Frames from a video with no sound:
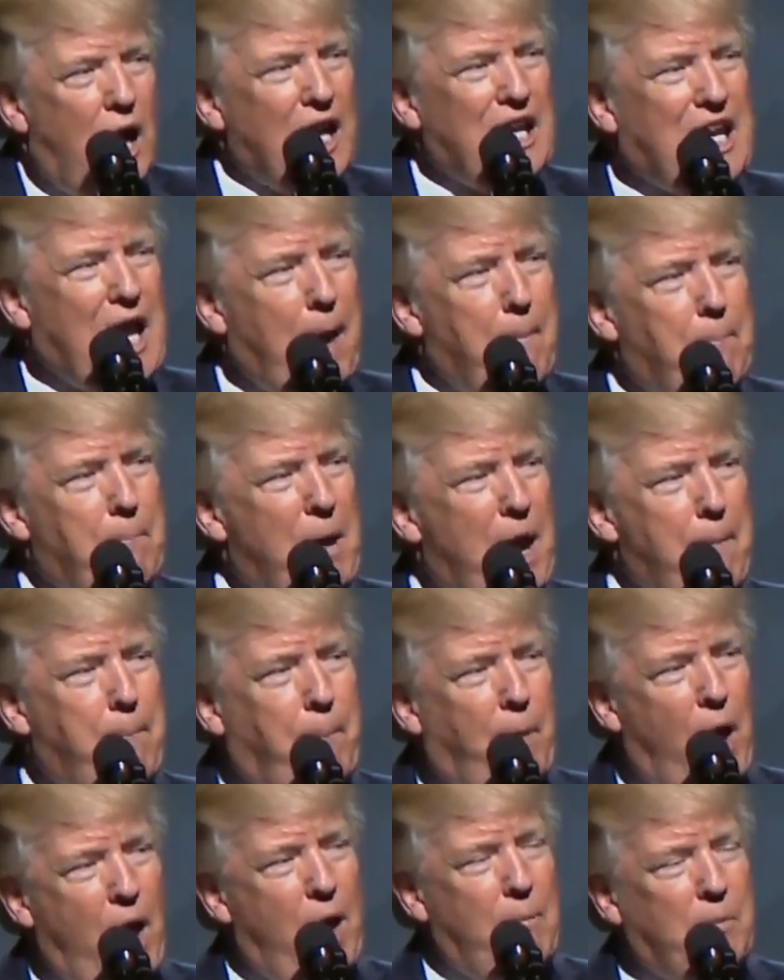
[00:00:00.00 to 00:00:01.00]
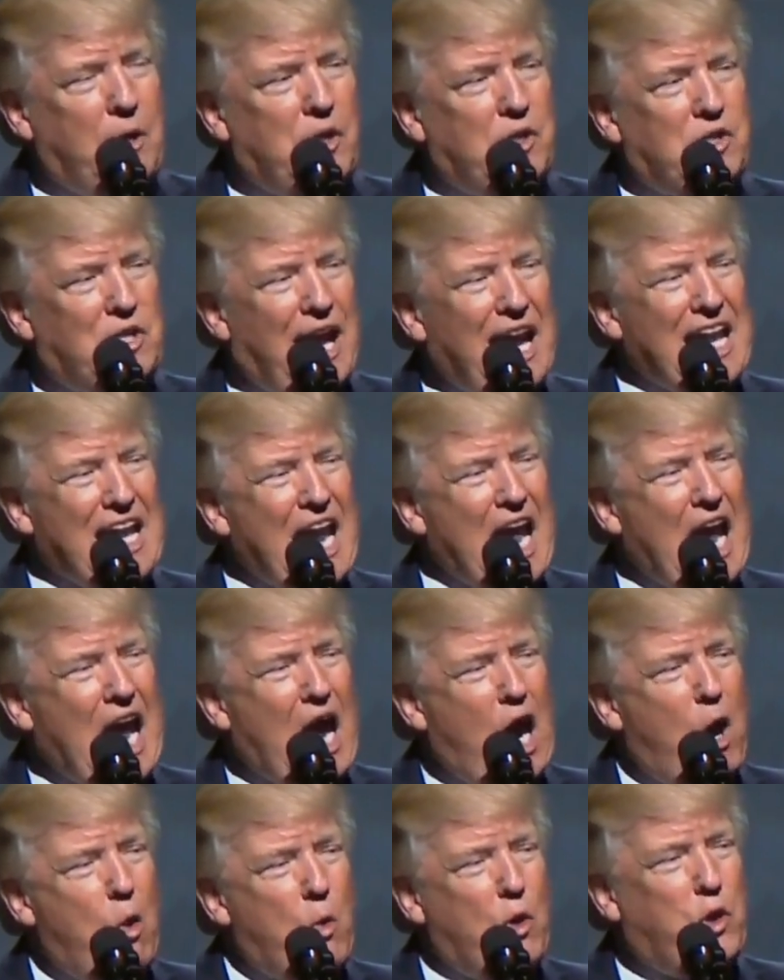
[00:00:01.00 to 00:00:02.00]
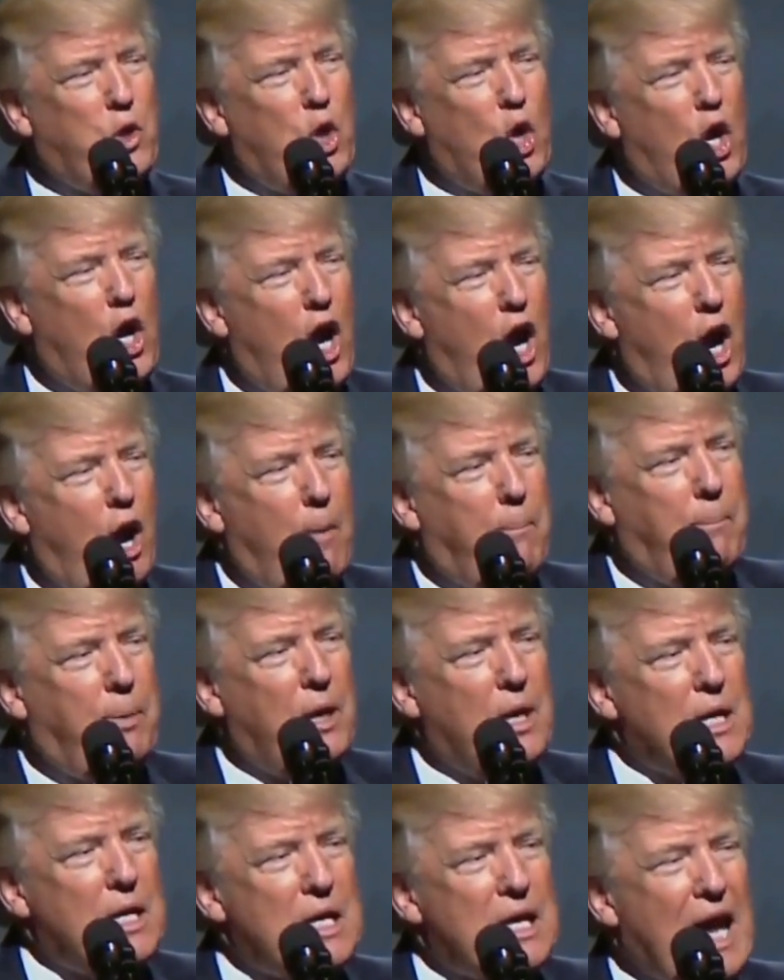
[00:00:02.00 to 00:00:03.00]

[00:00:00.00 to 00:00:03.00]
I kept my promise, and now, with your help,